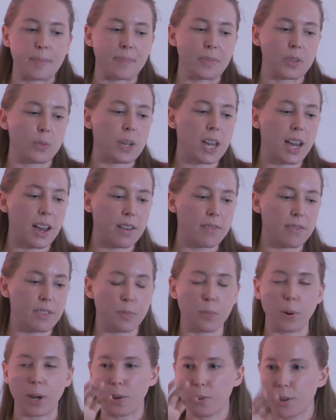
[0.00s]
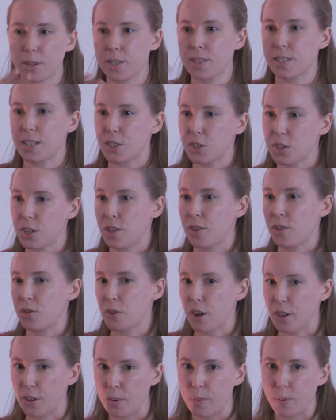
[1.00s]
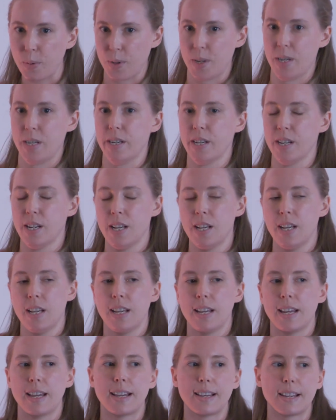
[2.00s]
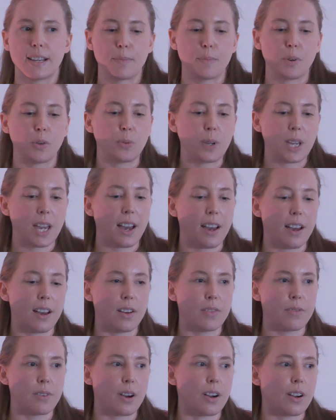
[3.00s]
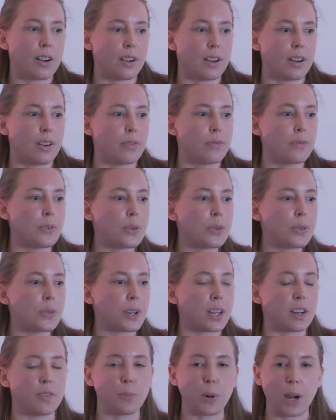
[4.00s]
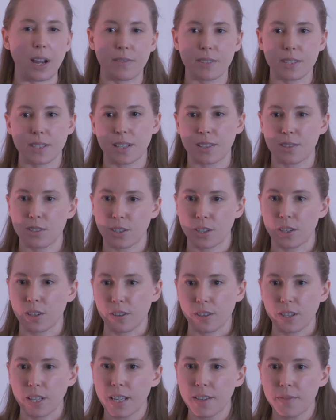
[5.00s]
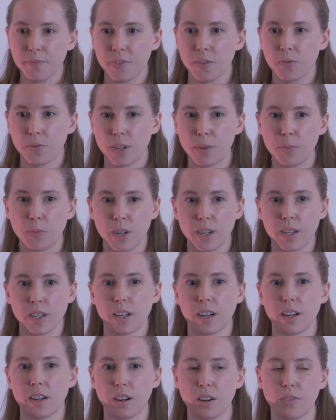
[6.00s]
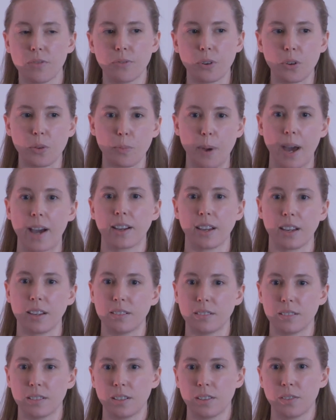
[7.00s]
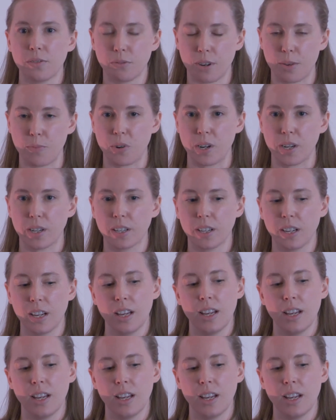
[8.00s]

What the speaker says: we have the prioritization in the Trello board, we have our full kind of privacy and security framework and our full backend framework.